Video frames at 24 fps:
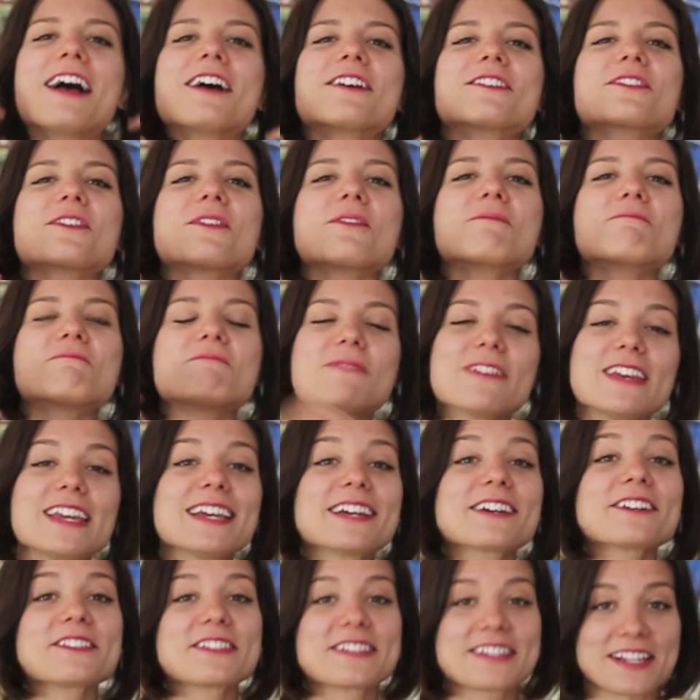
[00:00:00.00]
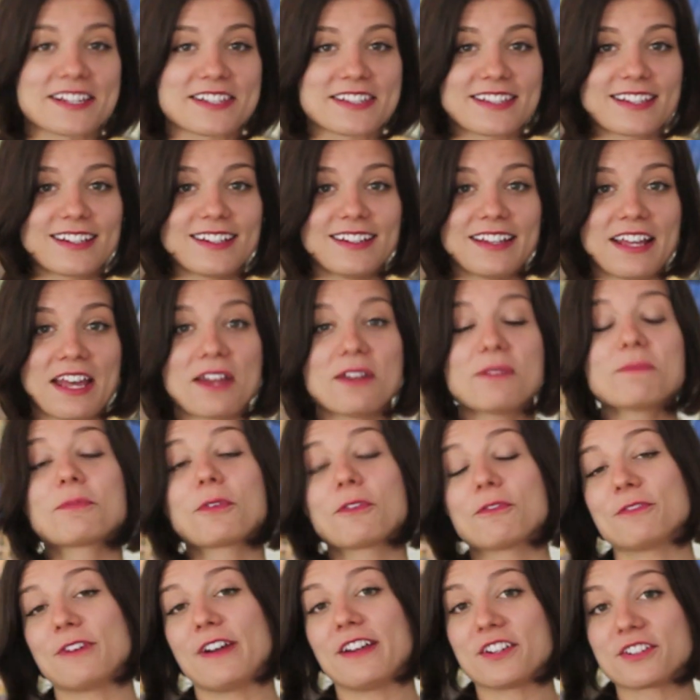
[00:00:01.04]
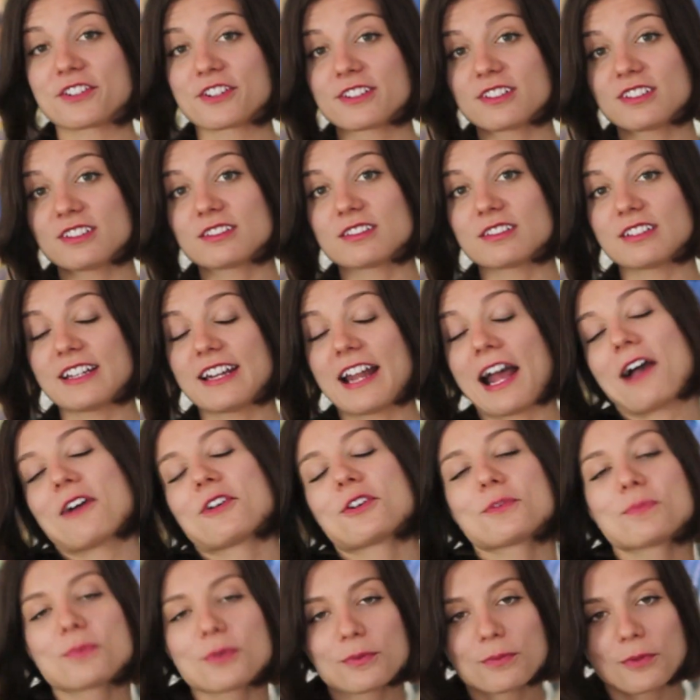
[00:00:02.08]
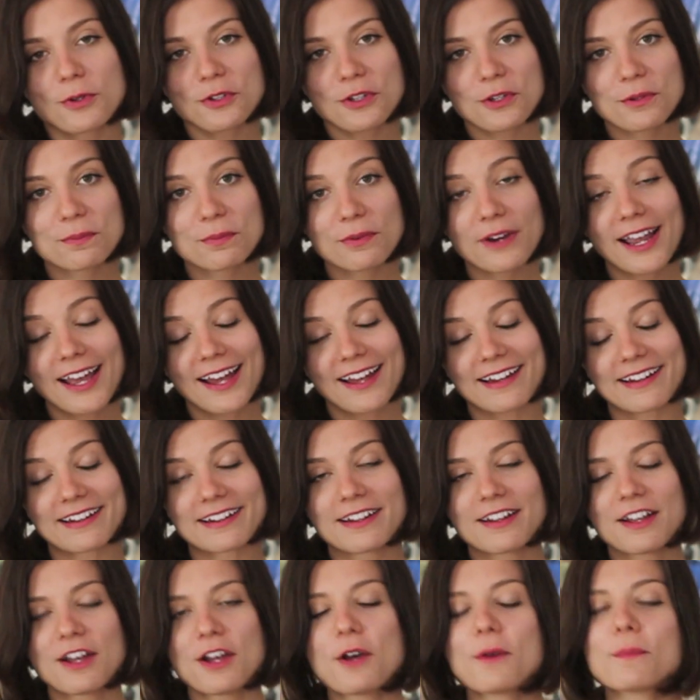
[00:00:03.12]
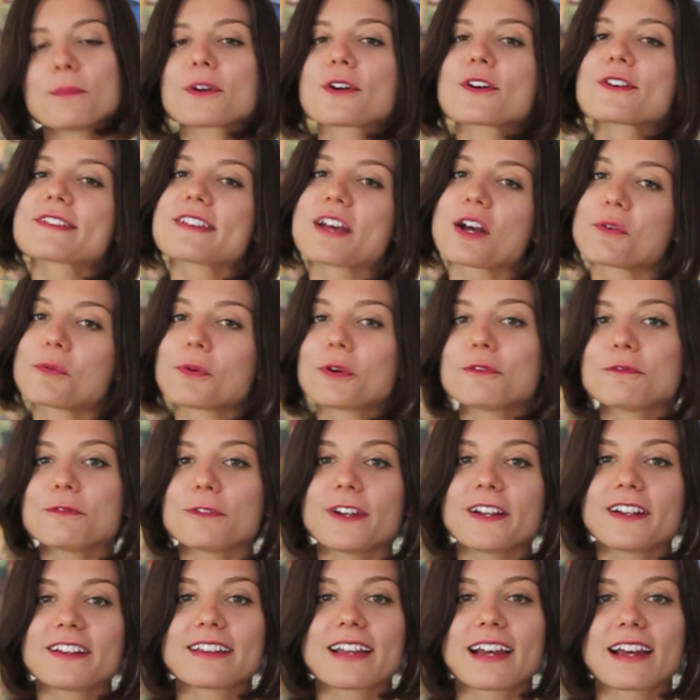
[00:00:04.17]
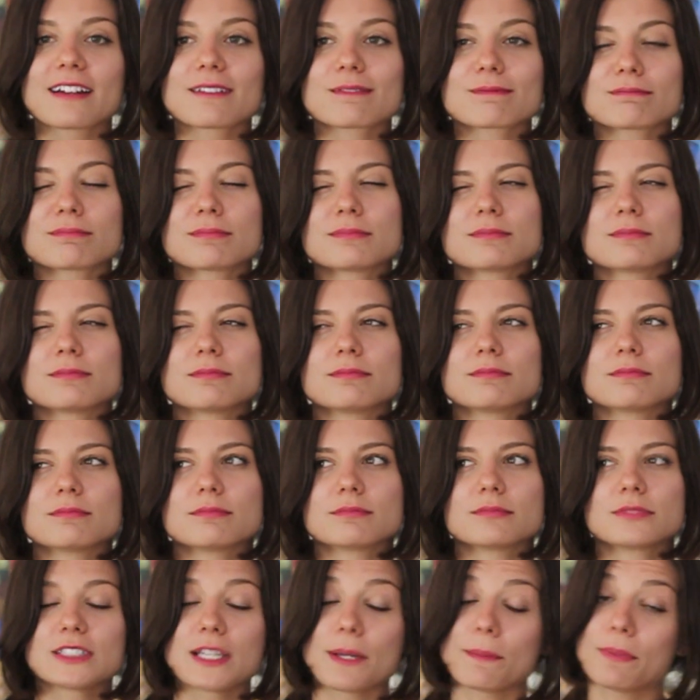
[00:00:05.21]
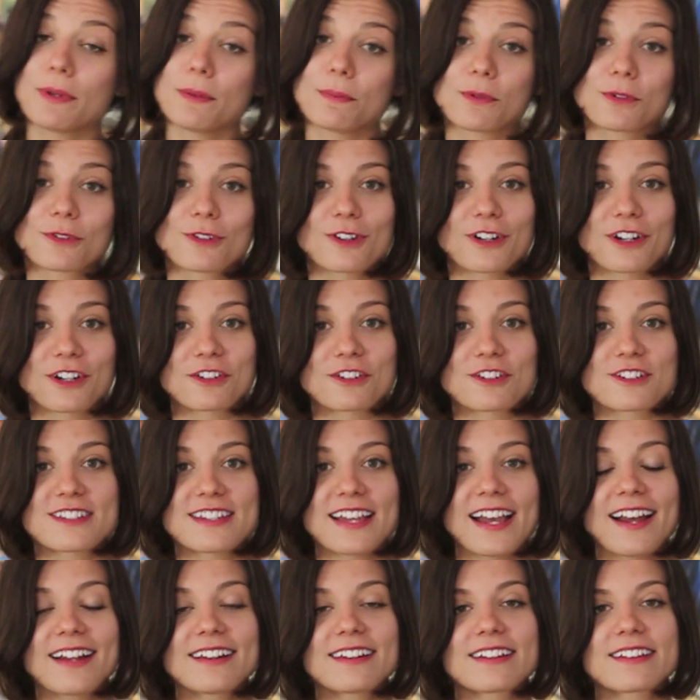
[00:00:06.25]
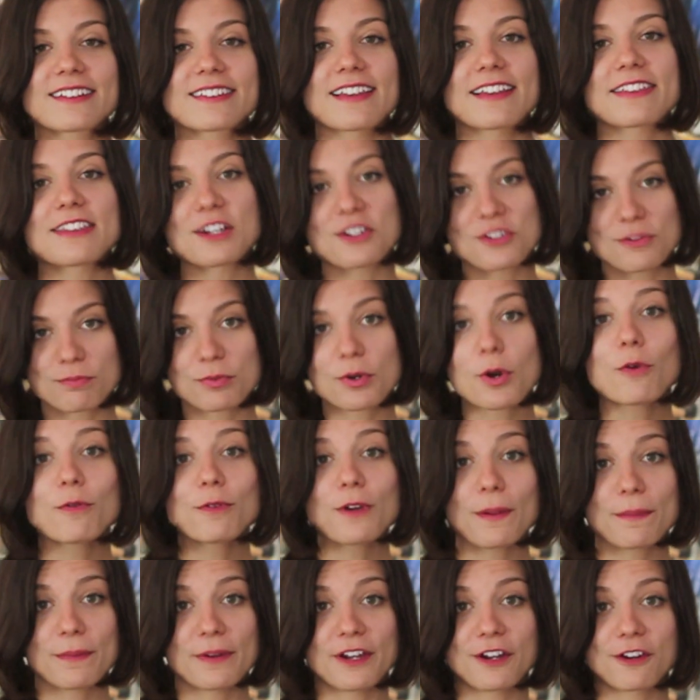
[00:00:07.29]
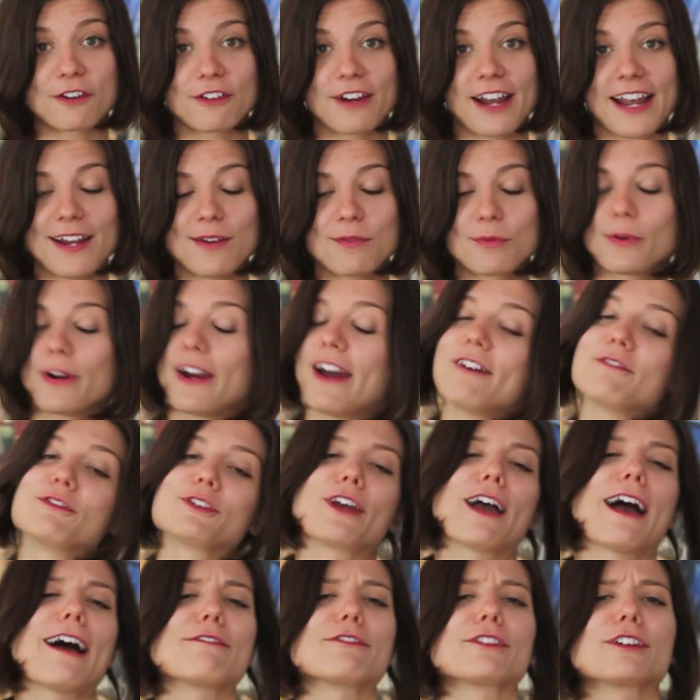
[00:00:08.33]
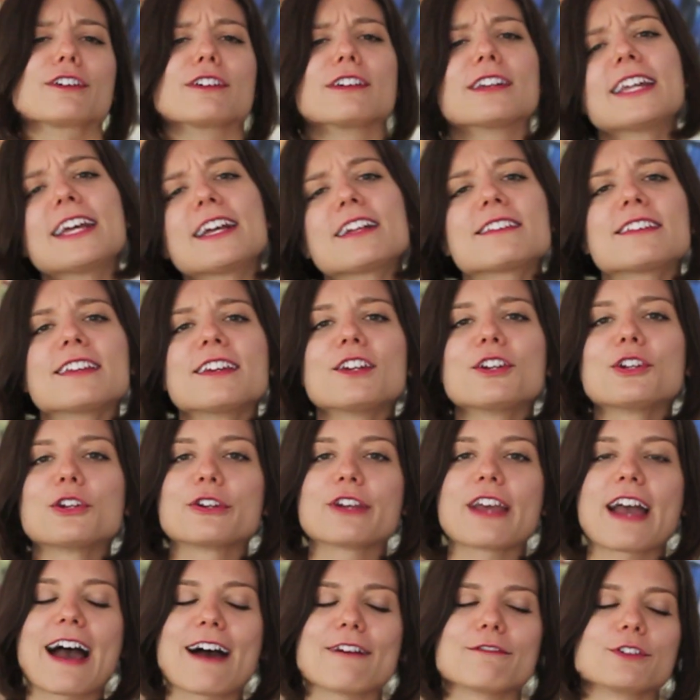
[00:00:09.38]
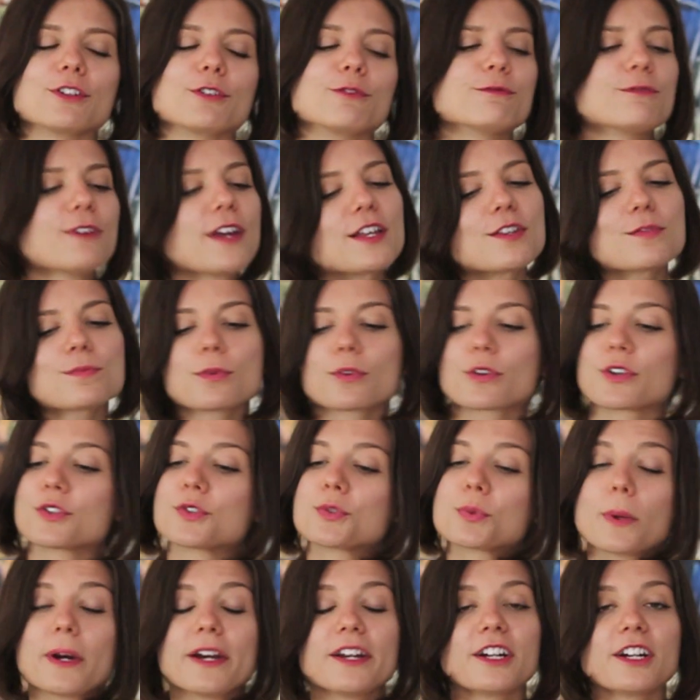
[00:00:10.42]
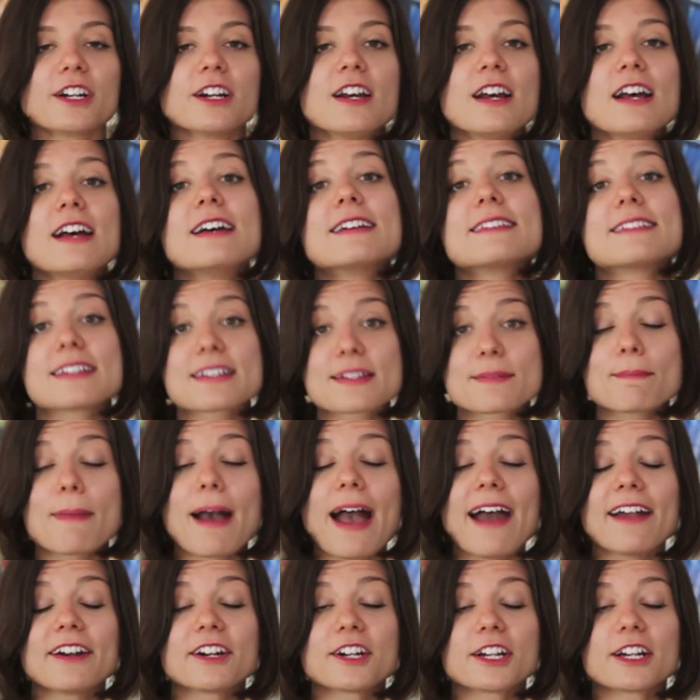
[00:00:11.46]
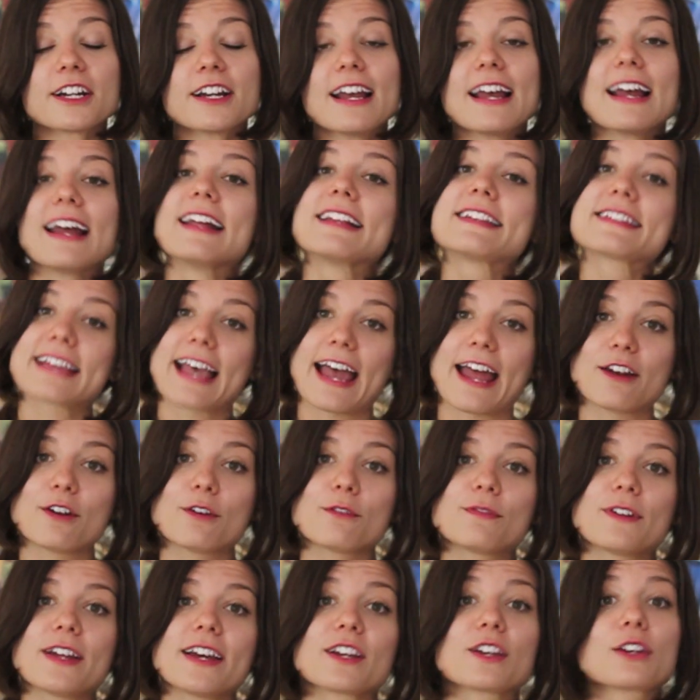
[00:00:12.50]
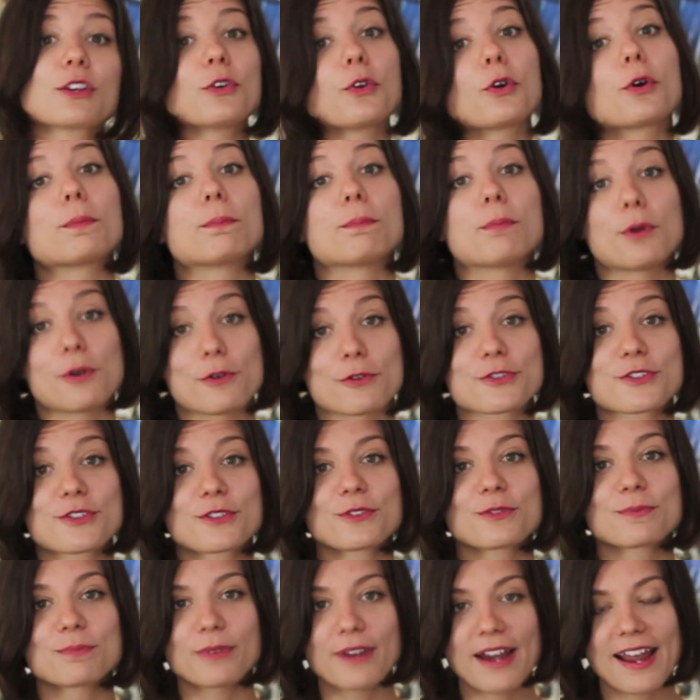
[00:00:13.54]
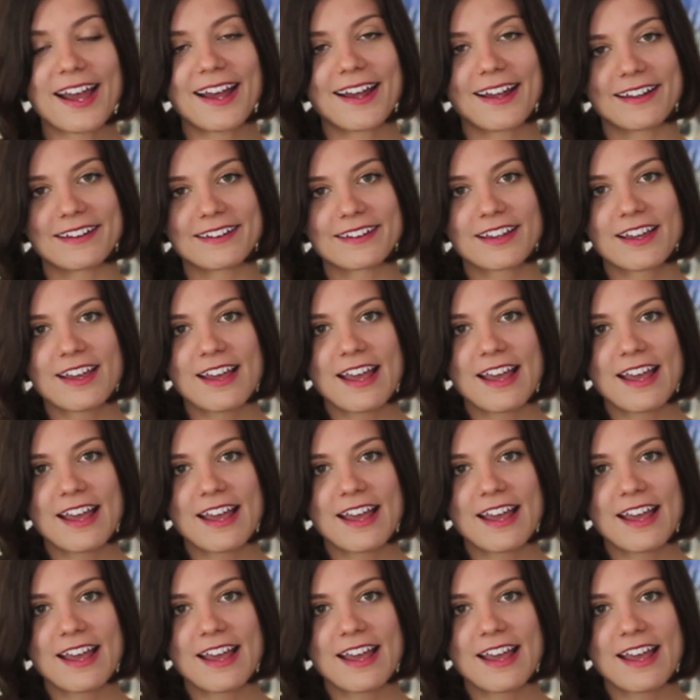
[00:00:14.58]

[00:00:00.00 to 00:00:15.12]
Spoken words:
So be consistent and professional in how you promote your brand. Because like one thing that some people don't understand is that their profile pic, right? Wherever you have it on LinkedIn or you have it on Facebook or Twitter, doesn't matter. It's kind of like your personal brand.